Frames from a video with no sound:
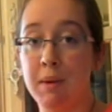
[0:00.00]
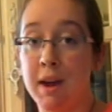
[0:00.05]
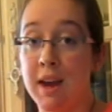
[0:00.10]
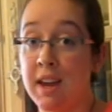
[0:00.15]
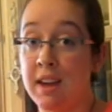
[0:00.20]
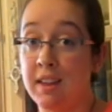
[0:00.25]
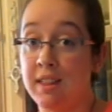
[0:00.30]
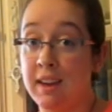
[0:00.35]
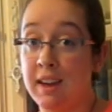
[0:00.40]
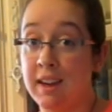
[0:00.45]

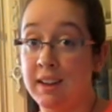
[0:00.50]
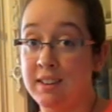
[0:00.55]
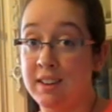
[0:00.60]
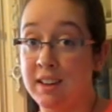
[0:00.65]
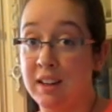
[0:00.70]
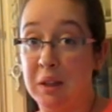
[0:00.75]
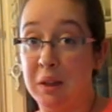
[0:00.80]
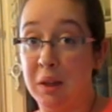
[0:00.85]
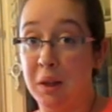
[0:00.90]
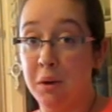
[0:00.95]
my The
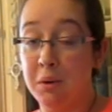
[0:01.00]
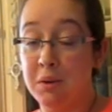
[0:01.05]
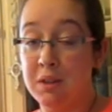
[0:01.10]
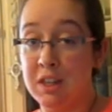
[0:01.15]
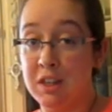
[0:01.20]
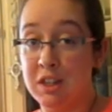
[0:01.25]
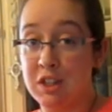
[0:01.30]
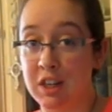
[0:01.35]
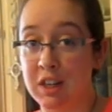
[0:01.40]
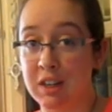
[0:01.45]
Hectic Glow
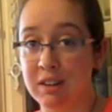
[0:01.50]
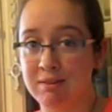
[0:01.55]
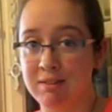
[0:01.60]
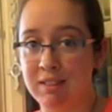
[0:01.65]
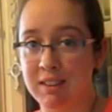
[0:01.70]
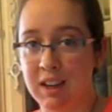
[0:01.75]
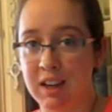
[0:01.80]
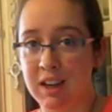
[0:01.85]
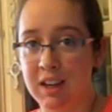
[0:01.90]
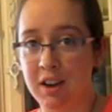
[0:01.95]
t-shirt
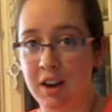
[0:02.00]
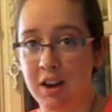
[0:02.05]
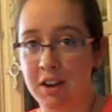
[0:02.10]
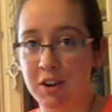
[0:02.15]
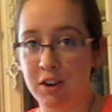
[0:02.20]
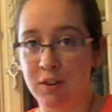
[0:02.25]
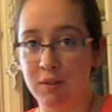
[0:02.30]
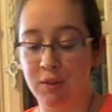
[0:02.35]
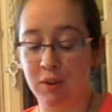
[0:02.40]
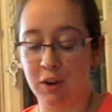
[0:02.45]
in
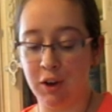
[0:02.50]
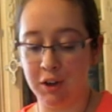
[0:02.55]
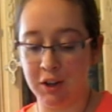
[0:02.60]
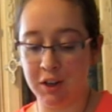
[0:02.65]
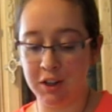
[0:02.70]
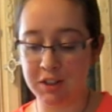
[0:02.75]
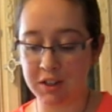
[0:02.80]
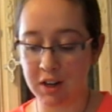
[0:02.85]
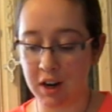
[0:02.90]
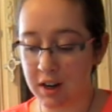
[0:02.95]
honor of the Fault in
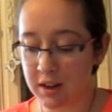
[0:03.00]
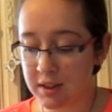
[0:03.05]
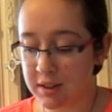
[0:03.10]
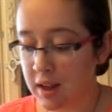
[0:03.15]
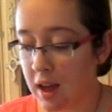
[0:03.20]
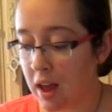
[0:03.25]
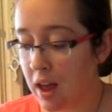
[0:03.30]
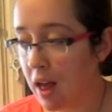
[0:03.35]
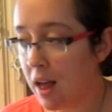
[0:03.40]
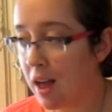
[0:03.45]
Our
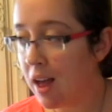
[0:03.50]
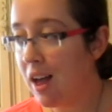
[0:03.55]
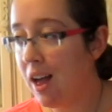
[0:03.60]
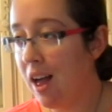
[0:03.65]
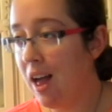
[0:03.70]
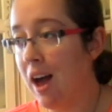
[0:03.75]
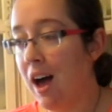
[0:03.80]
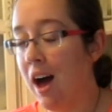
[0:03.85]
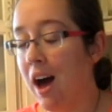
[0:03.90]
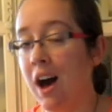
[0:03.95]
Stars.
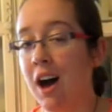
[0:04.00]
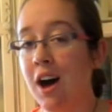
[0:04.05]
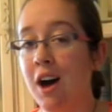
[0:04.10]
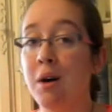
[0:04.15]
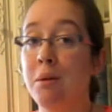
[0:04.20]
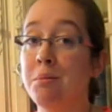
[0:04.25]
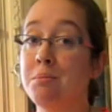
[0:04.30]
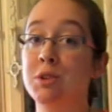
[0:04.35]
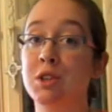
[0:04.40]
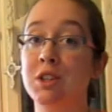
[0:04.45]

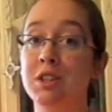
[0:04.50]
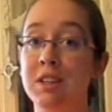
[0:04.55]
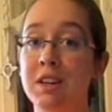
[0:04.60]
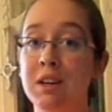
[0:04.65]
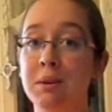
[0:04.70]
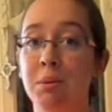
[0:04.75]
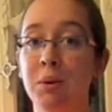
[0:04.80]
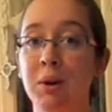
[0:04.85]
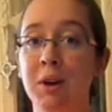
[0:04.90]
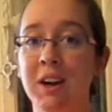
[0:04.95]
Um, just
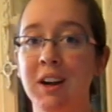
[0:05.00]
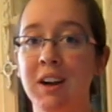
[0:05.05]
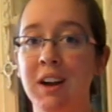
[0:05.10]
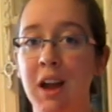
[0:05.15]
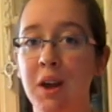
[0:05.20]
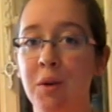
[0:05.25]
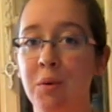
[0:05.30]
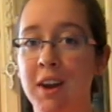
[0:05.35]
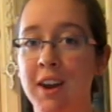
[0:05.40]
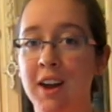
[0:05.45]
like Blair,
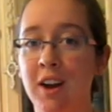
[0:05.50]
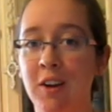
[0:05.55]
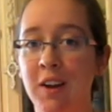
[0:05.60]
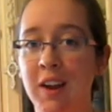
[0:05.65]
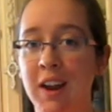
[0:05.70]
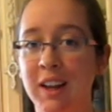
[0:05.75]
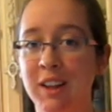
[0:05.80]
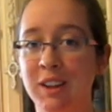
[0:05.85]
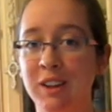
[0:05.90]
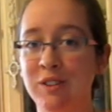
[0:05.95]
I went out
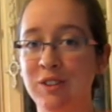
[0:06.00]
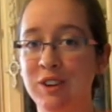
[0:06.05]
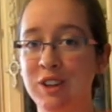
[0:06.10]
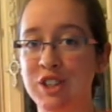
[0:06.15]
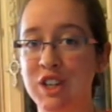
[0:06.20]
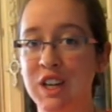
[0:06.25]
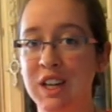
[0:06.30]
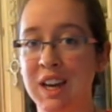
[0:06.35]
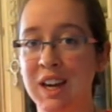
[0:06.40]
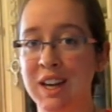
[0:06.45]
hankler
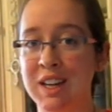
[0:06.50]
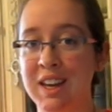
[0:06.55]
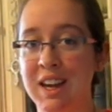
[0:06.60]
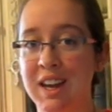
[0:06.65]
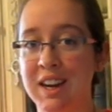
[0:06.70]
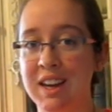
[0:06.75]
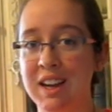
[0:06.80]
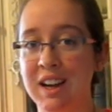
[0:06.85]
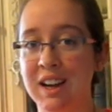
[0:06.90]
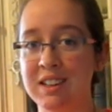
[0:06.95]
fishing and
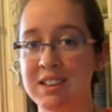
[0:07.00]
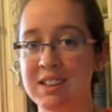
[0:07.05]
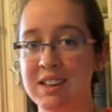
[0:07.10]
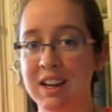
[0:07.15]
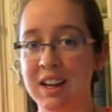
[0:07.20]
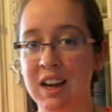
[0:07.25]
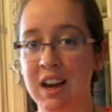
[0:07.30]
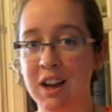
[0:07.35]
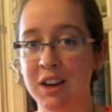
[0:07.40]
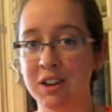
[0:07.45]
yeti
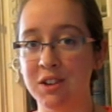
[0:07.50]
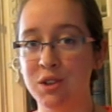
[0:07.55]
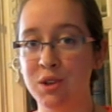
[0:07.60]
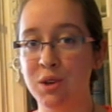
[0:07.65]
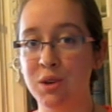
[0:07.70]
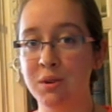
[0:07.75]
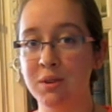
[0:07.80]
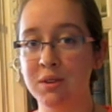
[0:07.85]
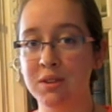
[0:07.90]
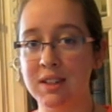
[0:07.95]
hunting on
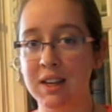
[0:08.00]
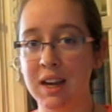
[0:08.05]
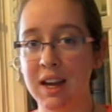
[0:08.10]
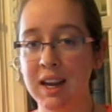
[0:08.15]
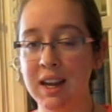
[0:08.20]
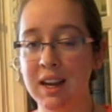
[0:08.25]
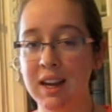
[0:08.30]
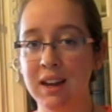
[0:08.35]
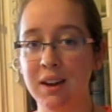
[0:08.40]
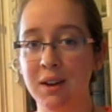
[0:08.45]

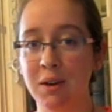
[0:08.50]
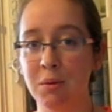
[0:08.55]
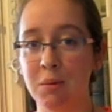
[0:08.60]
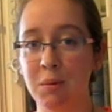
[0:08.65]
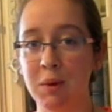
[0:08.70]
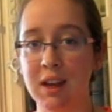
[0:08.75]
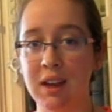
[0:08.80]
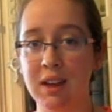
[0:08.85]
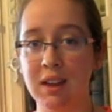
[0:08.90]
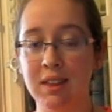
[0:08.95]
Tuesday
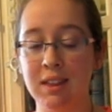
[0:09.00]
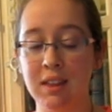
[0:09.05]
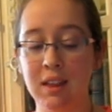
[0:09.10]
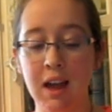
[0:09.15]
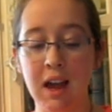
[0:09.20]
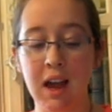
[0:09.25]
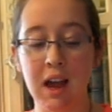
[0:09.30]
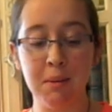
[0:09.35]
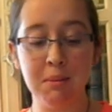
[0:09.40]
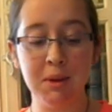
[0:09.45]
with
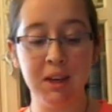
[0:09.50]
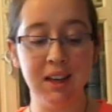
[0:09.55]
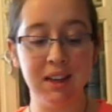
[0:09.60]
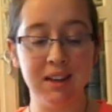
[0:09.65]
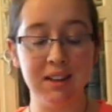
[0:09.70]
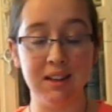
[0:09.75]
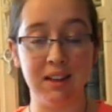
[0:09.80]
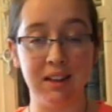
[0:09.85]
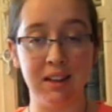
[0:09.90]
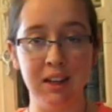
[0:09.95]
Abby
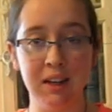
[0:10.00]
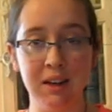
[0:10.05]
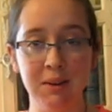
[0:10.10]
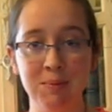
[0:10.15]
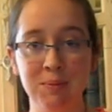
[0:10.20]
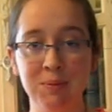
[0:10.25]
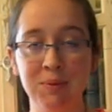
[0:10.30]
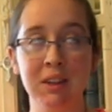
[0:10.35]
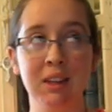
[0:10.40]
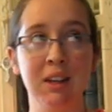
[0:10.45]
and
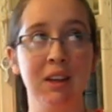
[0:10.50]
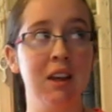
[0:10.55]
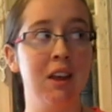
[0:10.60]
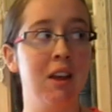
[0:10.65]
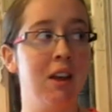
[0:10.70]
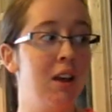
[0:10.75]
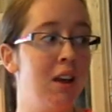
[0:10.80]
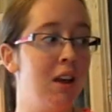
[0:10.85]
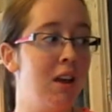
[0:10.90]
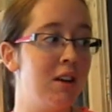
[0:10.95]
Dylan.
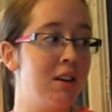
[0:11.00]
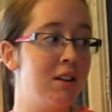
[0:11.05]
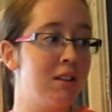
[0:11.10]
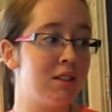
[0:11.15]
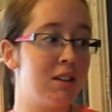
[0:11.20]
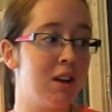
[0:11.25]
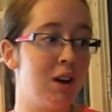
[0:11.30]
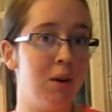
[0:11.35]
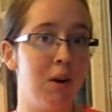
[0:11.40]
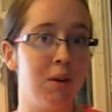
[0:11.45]

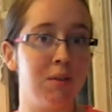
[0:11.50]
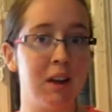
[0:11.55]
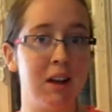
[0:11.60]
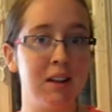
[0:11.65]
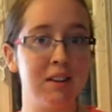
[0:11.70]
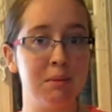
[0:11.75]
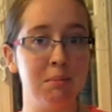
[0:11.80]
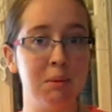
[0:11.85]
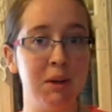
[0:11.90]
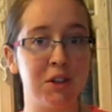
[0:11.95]
So I've
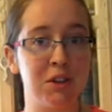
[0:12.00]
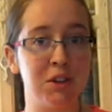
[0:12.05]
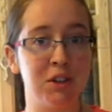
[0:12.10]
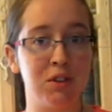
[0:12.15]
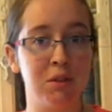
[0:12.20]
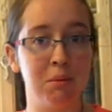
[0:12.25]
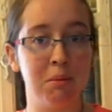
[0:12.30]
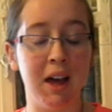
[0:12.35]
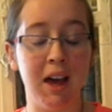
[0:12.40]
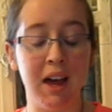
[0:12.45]
got some
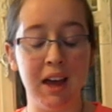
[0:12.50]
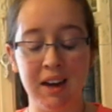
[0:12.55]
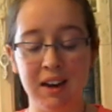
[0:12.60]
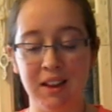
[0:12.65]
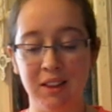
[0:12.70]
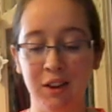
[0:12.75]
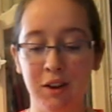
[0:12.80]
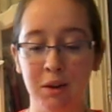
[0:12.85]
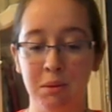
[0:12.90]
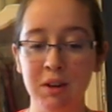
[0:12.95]
pictures from that and
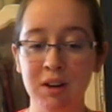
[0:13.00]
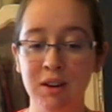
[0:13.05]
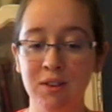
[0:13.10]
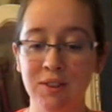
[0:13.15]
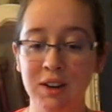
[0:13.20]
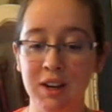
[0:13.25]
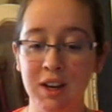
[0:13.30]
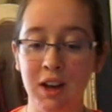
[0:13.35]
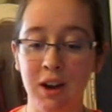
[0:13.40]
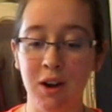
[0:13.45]
a little bit of
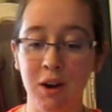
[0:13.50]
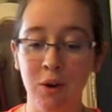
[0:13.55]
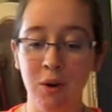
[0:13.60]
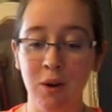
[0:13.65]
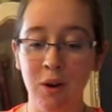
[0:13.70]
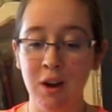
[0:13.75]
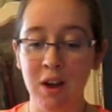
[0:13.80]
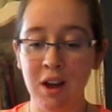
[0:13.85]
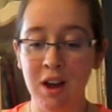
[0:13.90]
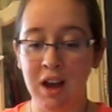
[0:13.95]
video.
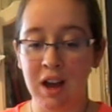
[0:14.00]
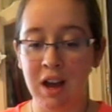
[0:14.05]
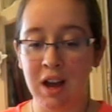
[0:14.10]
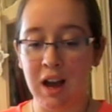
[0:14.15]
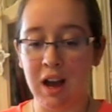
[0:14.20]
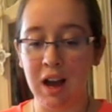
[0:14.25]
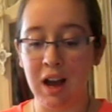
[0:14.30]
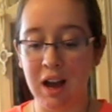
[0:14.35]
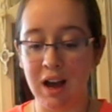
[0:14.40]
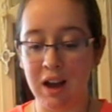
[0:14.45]

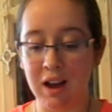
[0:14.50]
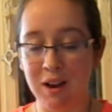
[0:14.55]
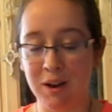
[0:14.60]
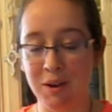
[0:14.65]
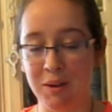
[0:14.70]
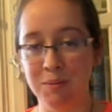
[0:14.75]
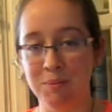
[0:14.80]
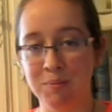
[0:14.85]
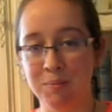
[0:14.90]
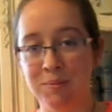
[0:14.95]

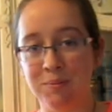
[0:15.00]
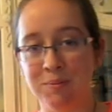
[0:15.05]
Um,